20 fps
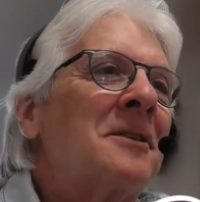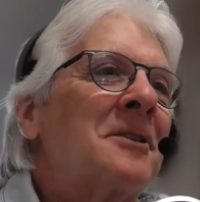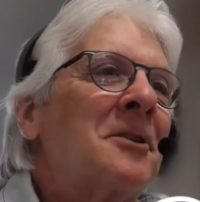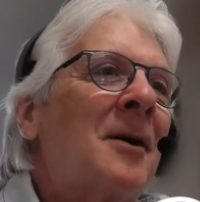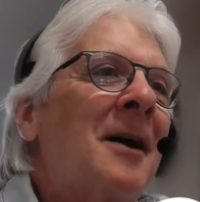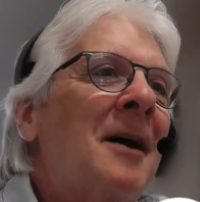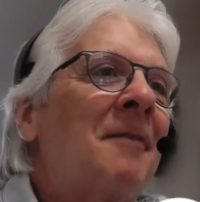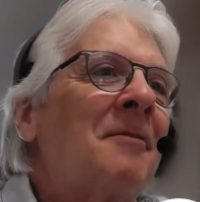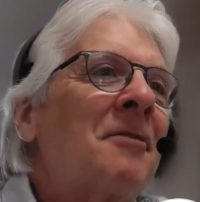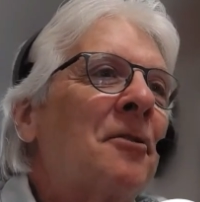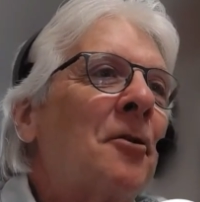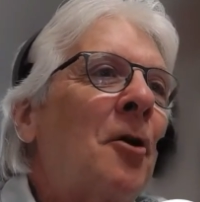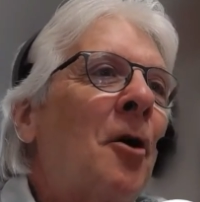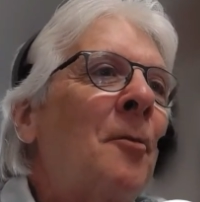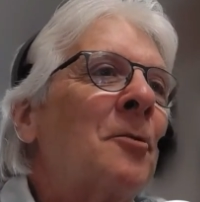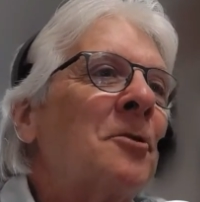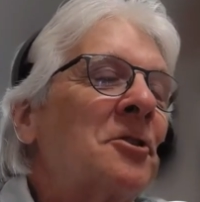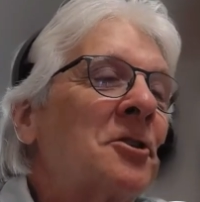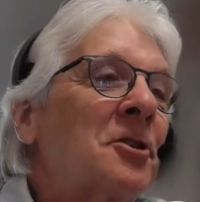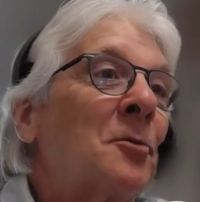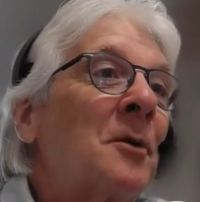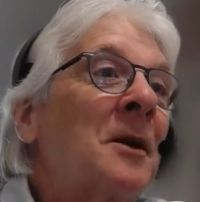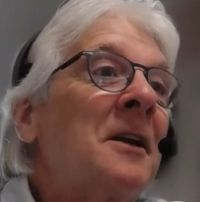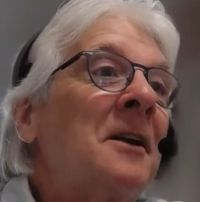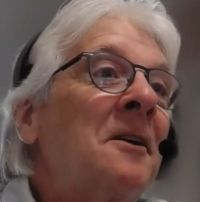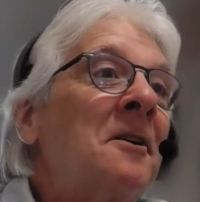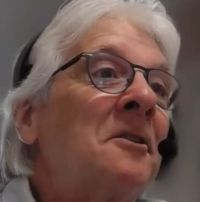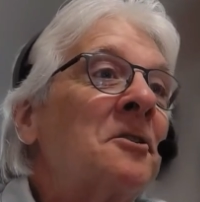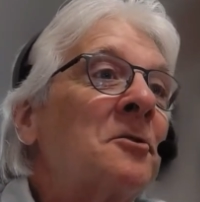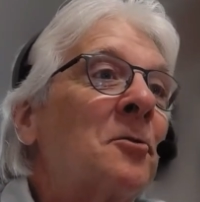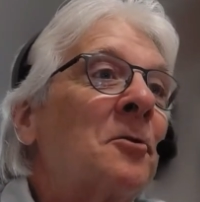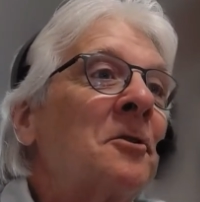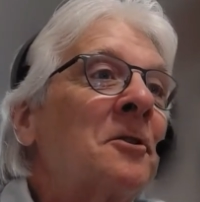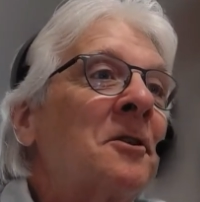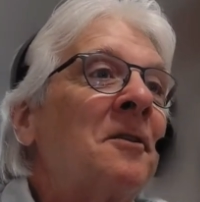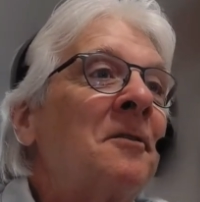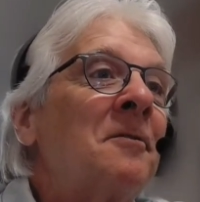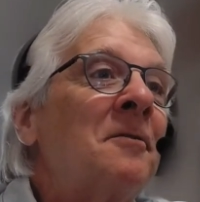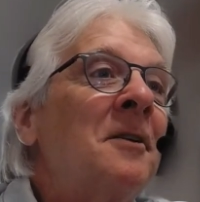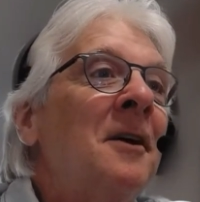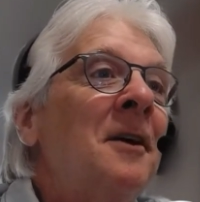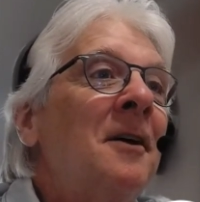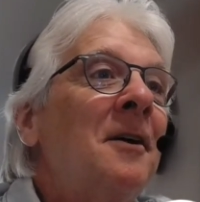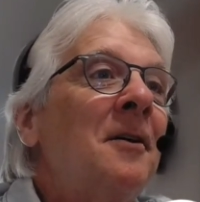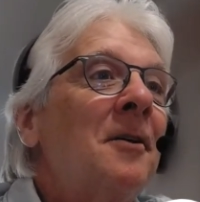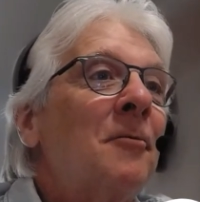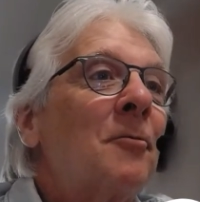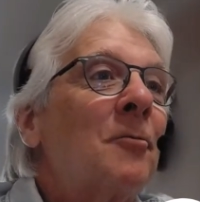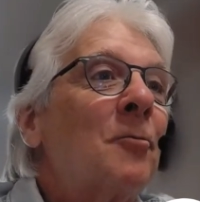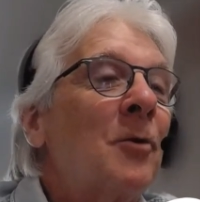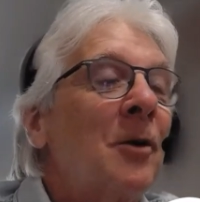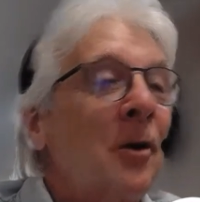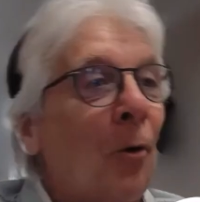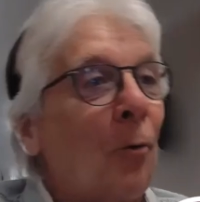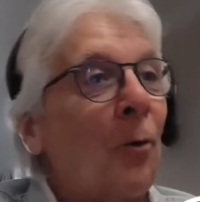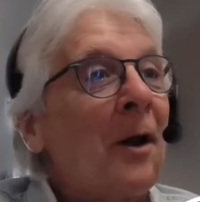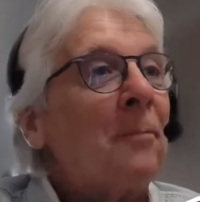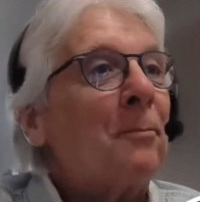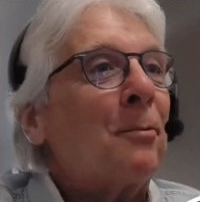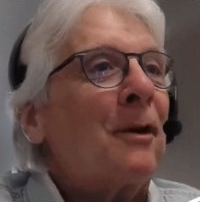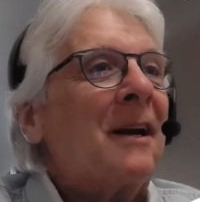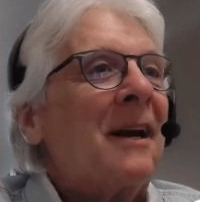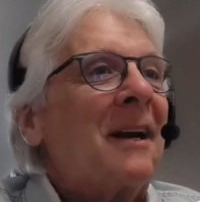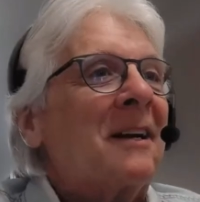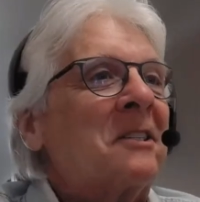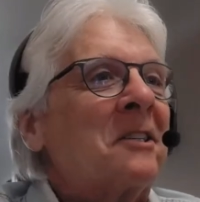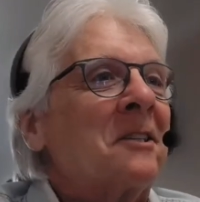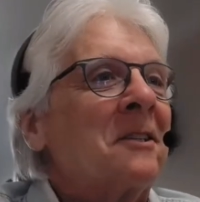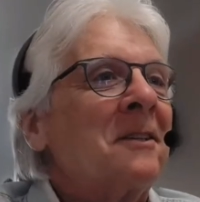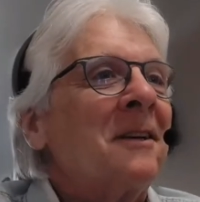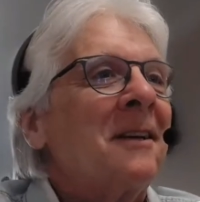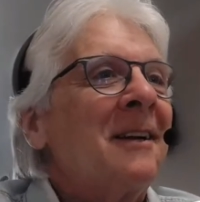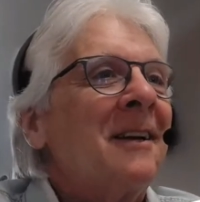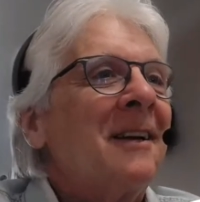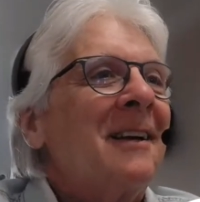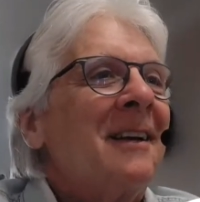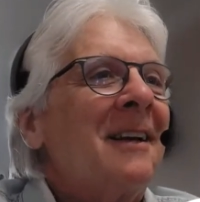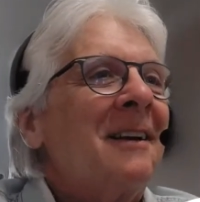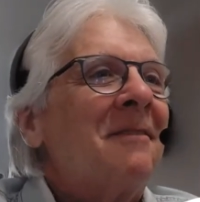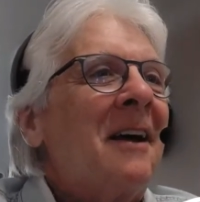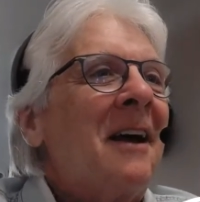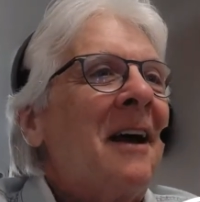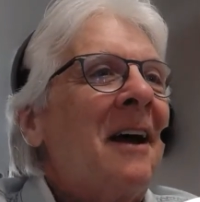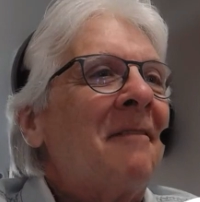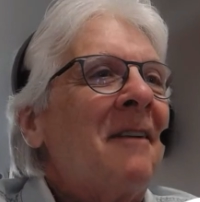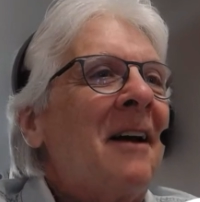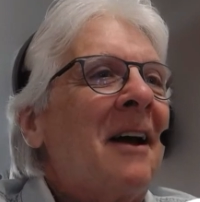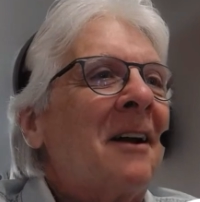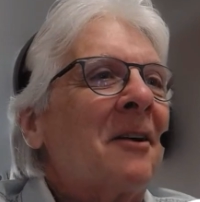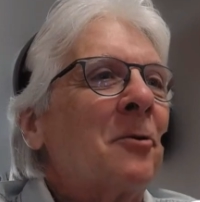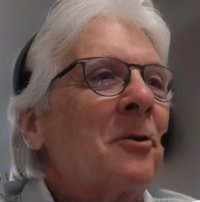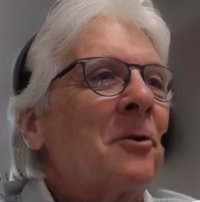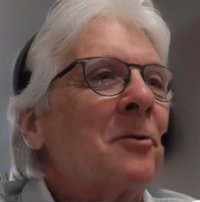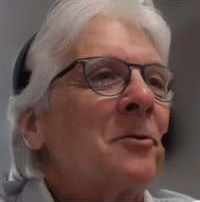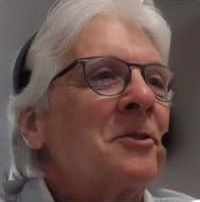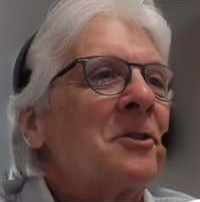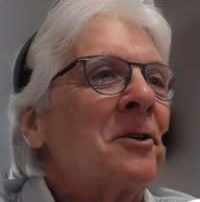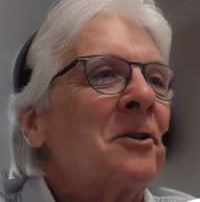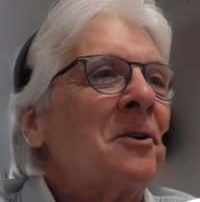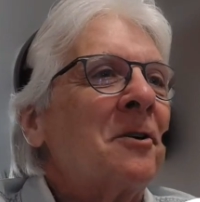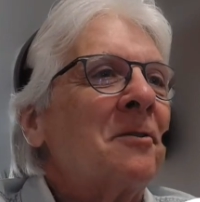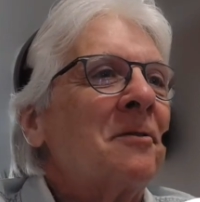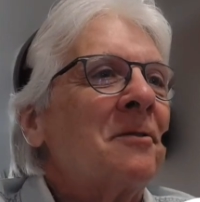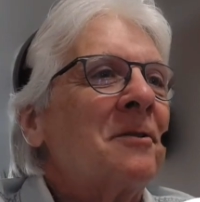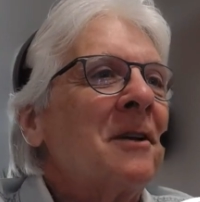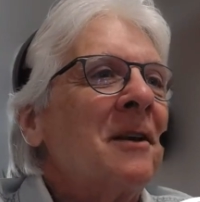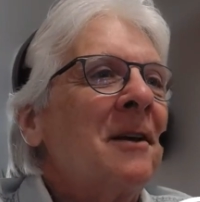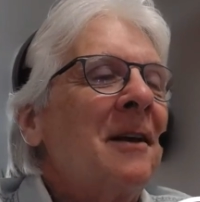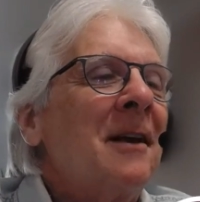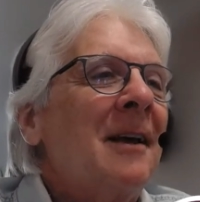So I have almost 3 years worth of rent protection if I have adequate reserves.